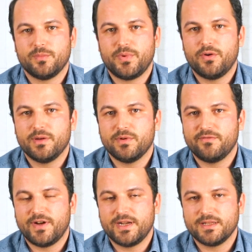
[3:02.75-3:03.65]
component when
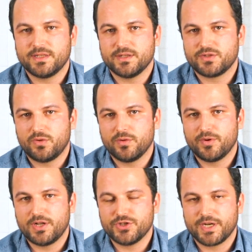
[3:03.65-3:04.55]
financing a solar
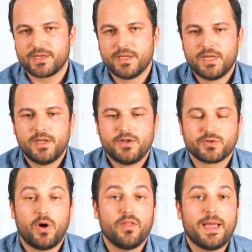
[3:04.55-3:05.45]
project.
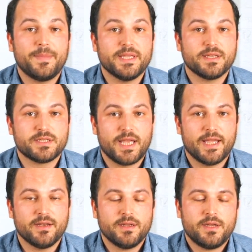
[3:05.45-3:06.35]
So all that being
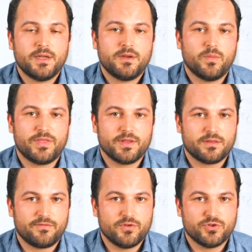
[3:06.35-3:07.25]
said, we think
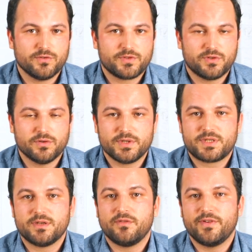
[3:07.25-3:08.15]
the future of solar is
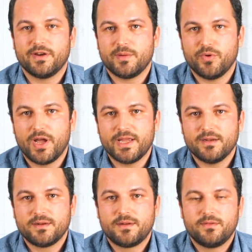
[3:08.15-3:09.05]
still very
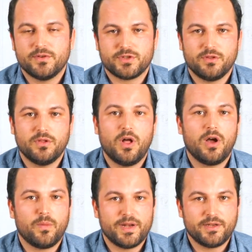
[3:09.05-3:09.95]
bright. There's a
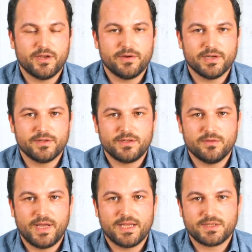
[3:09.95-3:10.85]
long way to go here in the
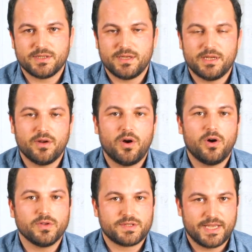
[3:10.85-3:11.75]
US in
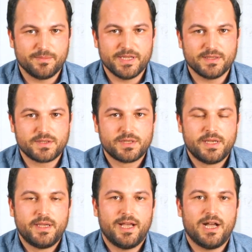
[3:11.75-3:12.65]
all
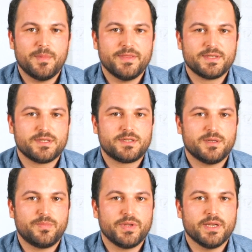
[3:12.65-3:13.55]
segments, and this is
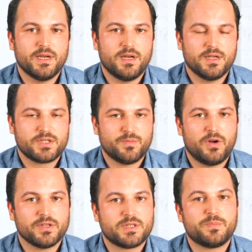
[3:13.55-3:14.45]
simply a
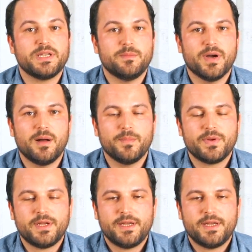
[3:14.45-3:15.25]
small speed bump